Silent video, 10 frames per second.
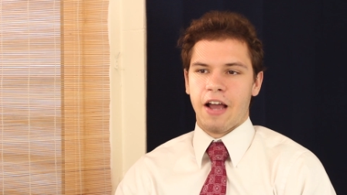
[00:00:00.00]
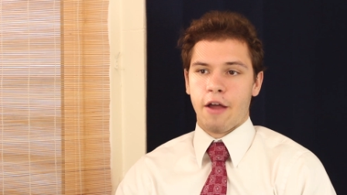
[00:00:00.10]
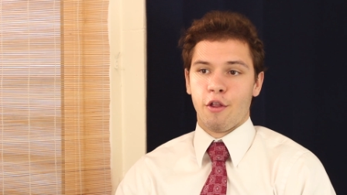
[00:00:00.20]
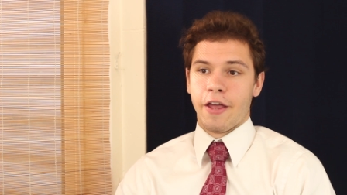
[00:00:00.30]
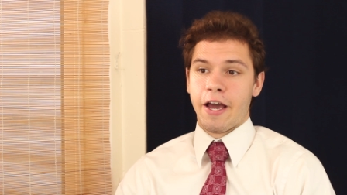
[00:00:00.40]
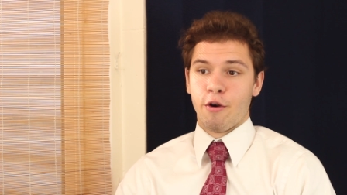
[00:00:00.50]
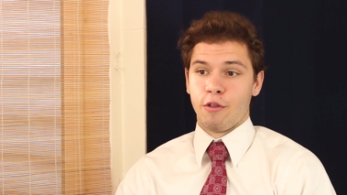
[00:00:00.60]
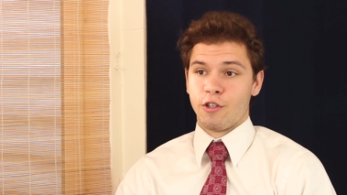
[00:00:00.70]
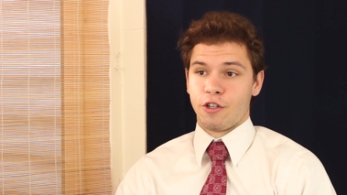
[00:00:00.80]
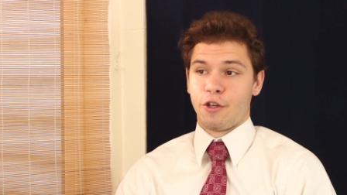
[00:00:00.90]
Either that or
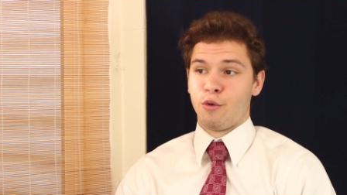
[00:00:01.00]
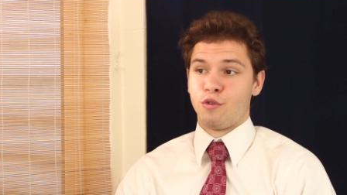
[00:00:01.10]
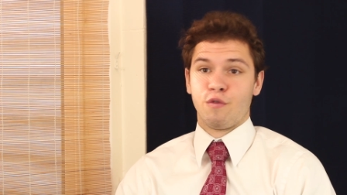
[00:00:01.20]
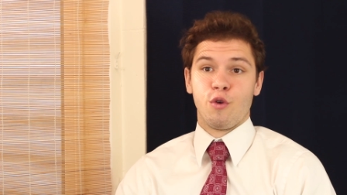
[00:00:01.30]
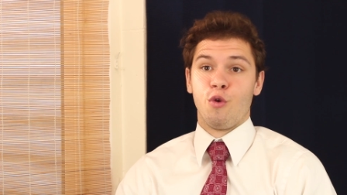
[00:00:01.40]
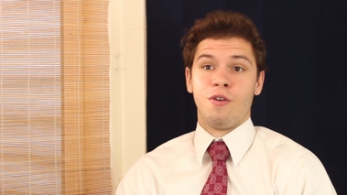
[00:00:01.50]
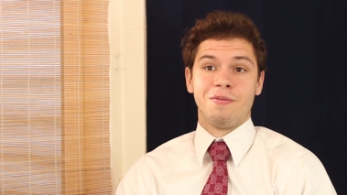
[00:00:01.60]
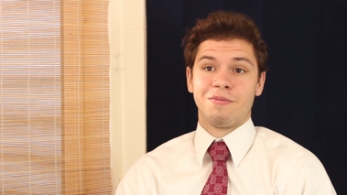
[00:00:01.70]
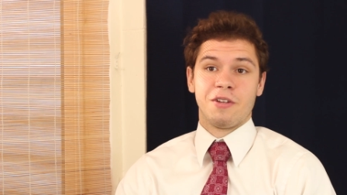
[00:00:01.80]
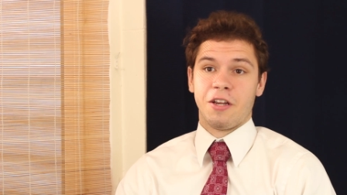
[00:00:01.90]
there's a huge feud,
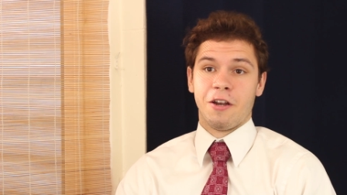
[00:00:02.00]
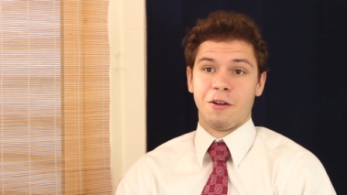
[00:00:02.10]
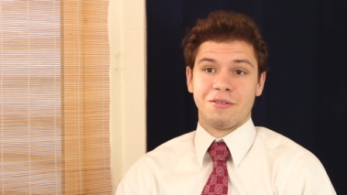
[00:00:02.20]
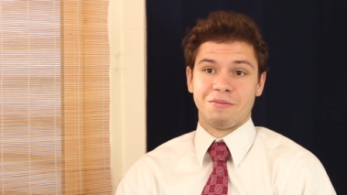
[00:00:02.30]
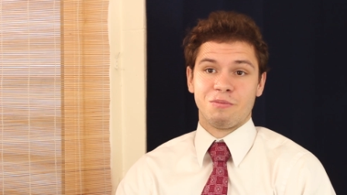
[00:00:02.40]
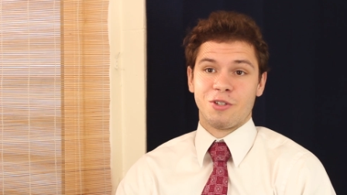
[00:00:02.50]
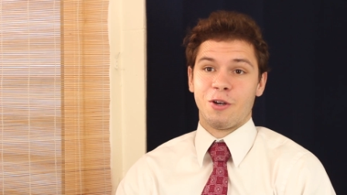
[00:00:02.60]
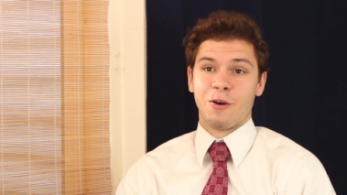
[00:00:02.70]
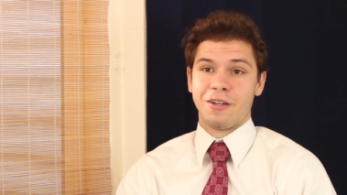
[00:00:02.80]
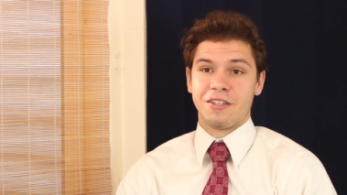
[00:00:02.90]
you know.
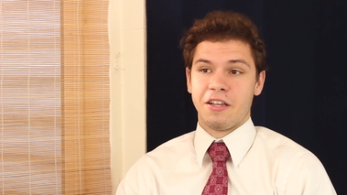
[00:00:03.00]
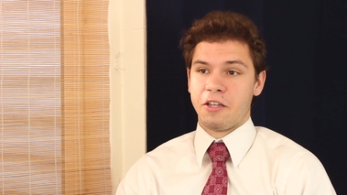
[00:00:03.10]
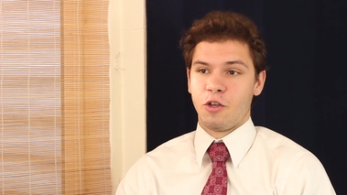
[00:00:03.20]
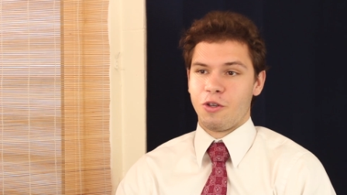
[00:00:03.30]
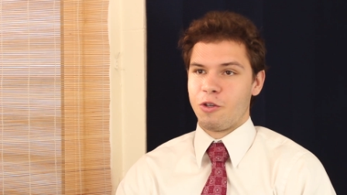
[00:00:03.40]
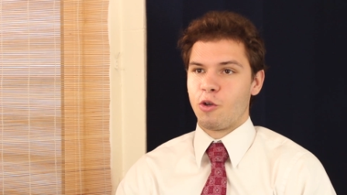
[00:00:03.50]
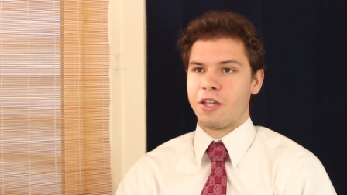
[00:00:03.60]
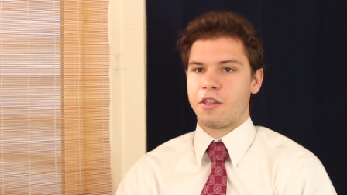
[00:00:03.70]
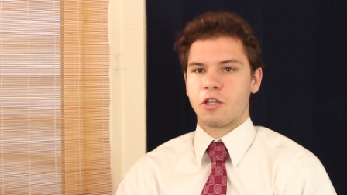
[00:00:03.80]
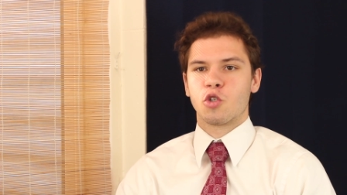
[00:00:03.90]
So it, it, you
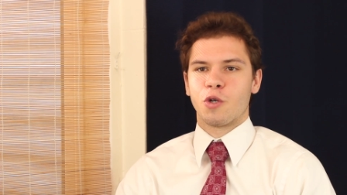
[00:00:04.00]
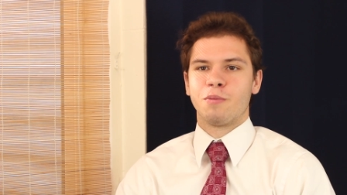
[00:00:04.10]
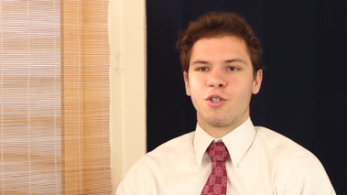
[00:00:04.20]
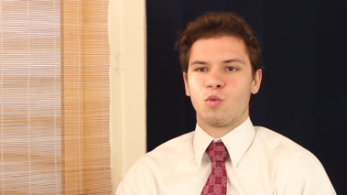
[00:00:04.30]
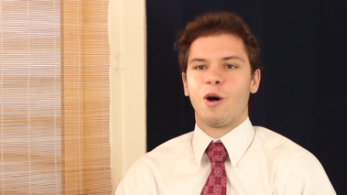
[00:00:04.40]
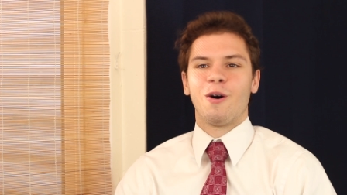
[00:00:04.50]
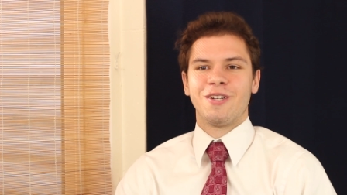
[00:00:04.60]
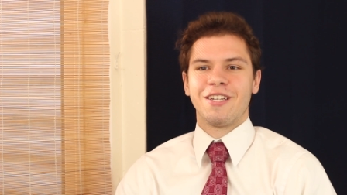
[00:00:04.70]
get the extremes as well.